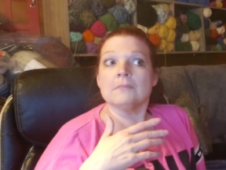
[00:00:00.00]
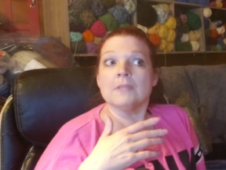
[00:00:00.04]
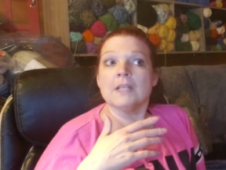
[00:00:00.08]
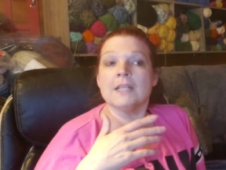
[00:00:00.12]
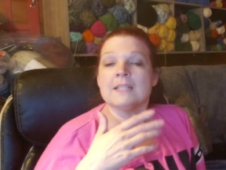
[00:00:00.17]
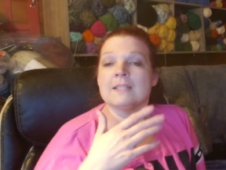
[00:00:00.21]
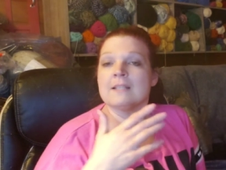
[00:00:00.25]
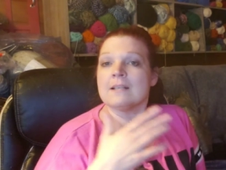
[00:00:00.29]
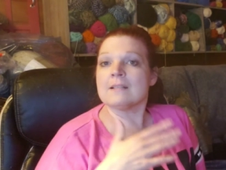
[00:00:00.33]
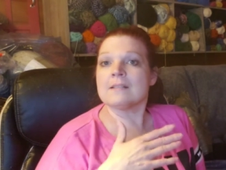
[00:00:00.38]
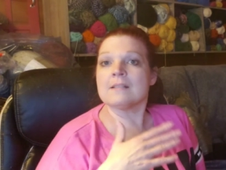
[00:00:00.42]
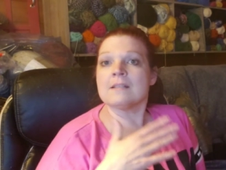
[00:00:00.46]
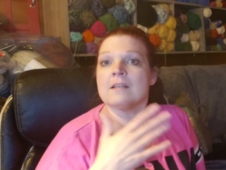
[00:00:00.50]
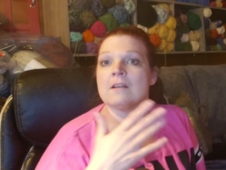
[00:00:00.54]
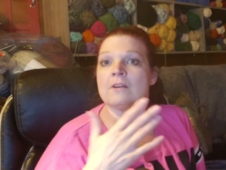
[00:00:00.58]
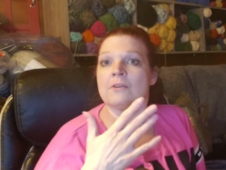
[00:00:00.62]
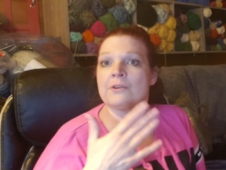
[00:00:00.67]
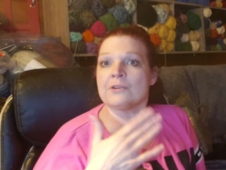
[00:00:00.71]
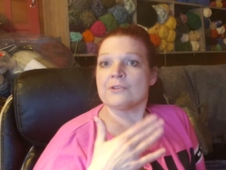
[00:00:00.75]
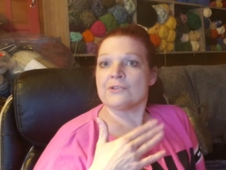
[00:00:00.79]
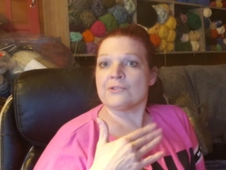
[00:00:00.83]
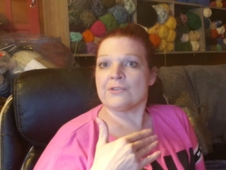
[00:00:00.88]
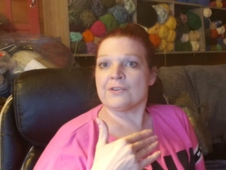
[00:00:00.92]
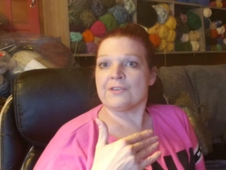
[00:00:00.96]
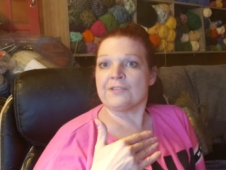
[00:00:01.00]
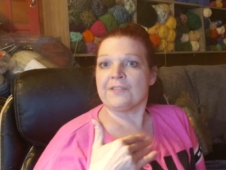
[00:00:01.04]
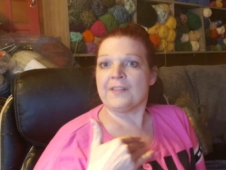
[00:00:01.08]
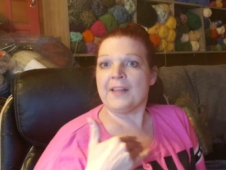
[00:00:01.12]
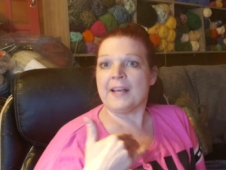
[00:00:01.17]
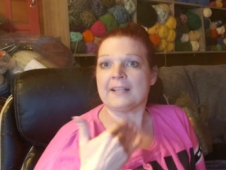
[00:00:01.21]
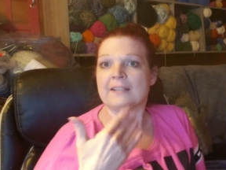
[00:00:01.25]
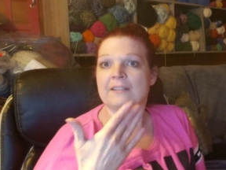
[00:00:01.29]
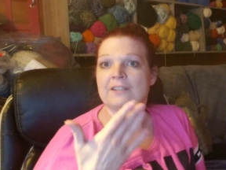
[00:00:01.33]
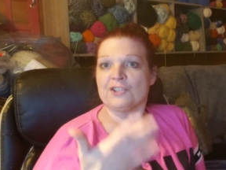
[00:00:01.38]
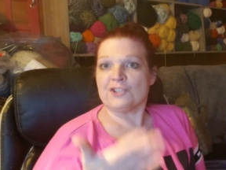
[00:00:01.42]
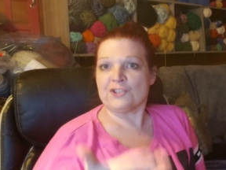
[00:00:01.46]
it doesn't always
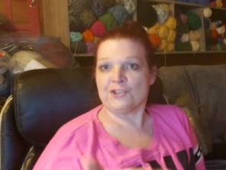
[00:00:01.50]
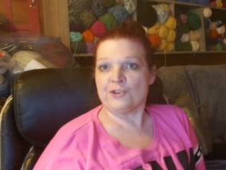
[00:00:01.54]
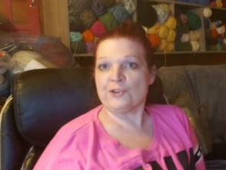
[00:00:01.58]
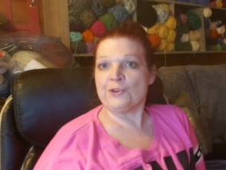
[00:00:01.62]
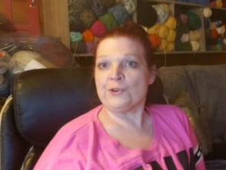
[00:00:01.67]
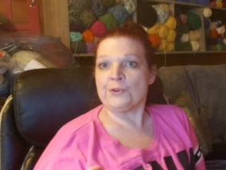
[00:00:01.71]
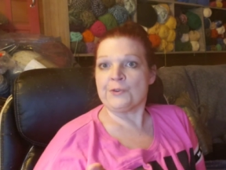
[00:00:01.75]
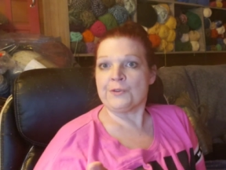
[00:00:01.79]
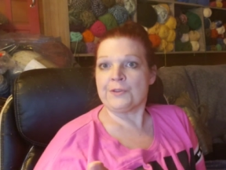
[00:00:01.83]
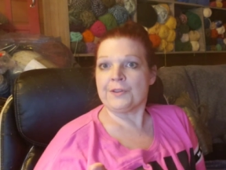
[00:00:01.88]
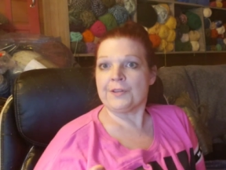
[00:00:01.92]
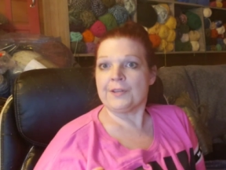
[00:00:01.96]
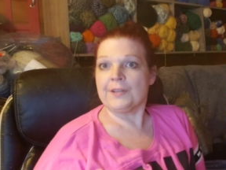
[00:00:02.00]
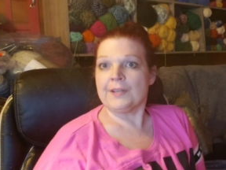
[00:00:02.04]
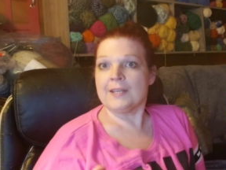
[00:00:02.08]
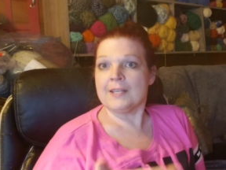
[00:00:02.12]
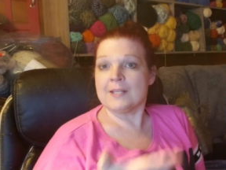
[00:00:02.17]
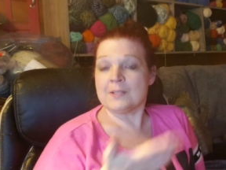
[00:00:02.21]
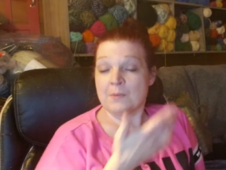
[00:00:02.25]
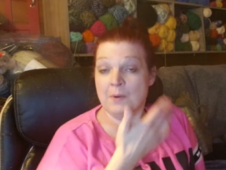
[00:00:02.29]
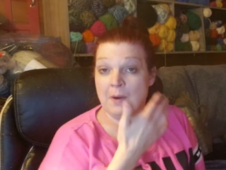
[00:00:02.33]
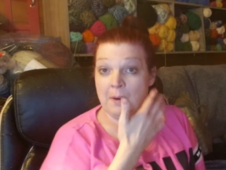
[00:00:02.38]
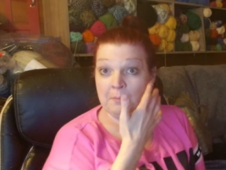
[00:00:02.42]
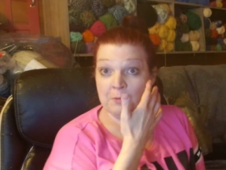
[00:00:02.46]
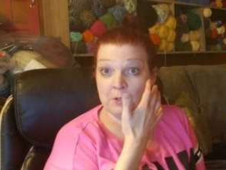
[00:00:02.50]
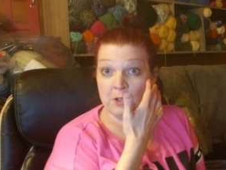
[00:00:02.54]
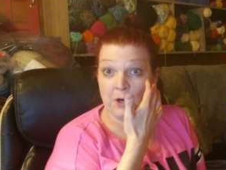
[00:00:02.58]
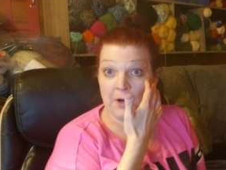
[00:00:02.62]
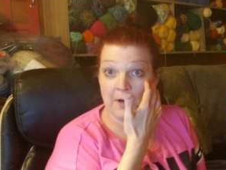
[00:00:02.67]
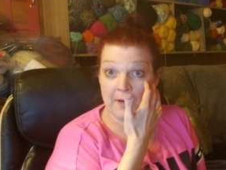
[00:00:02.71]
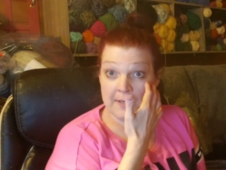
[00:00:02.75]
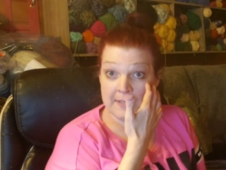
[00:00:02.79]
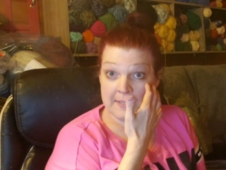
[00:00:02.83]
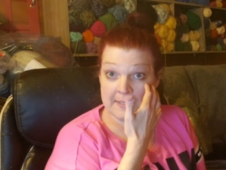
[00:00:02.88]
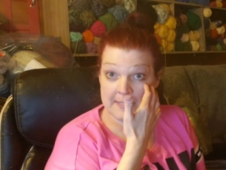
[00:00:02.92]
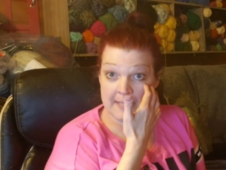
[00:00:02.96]
reflect the truth, is what I'm
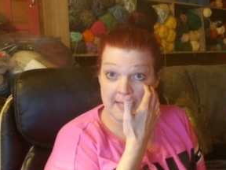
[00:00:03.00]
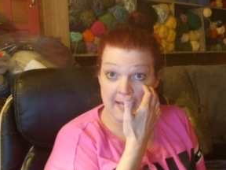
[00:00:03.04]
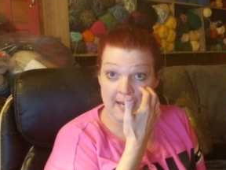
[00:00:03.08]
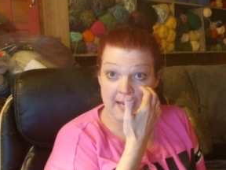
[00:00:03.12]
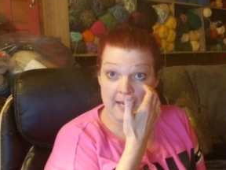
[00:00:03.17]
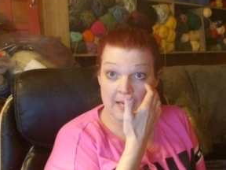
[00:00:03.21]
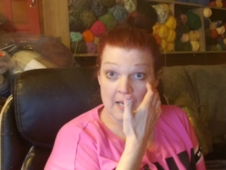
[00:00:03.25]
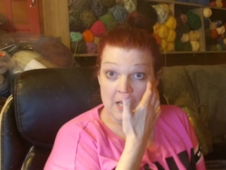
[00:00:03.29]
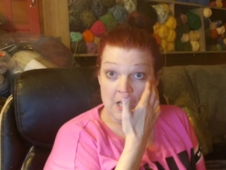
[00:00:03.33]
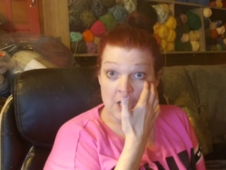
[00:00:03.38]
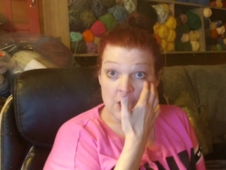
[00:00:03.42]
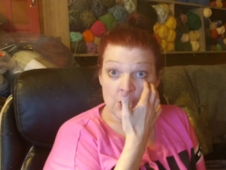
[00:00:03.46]
trying to say.